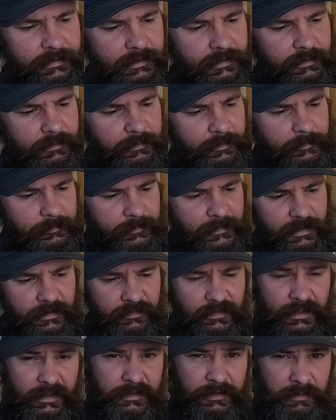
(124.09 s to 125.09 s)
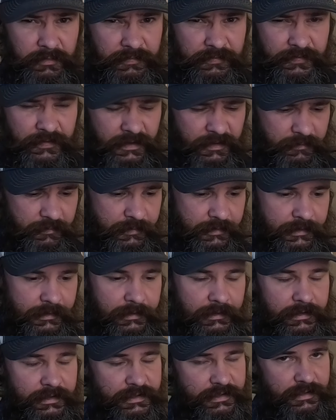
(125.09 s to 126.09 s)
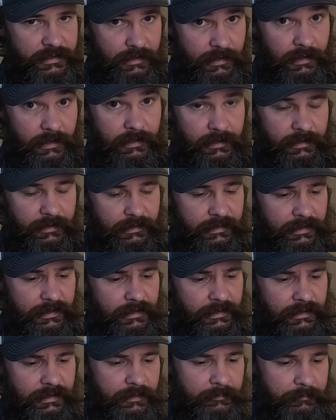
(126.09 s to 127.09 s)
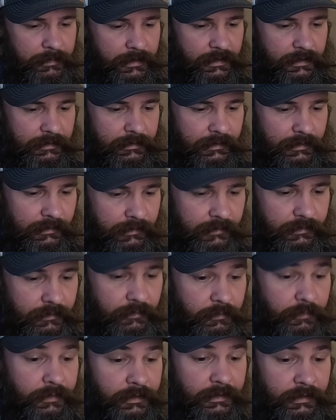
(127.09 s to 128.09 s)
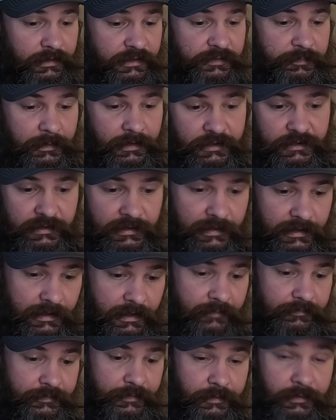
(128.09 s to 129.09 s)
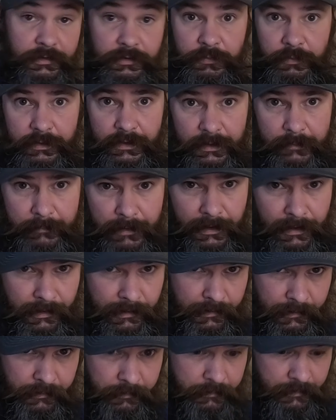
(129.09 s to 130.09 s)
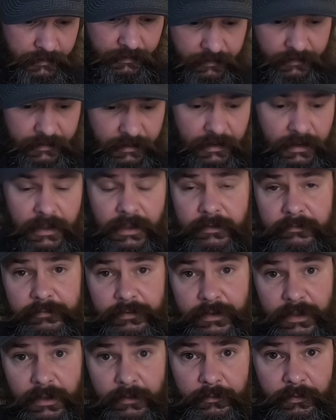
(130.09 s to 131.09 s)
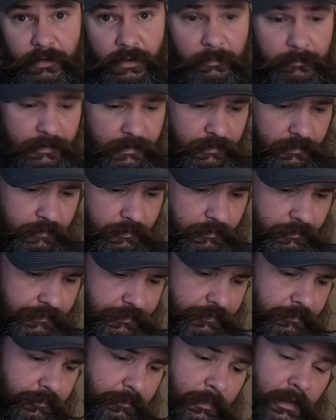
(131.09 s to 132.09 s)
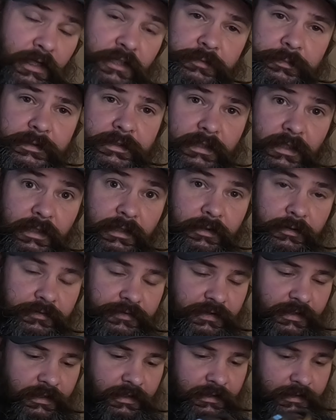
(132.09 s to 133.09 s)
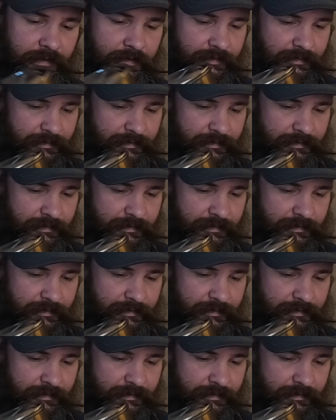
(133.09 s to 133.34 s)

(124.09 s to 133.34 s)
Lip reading: Now, they do fit really snug, and that can be a little annoying, especially after a 20-miler when you're dying for that ramen noodles with mashed potatoes in it.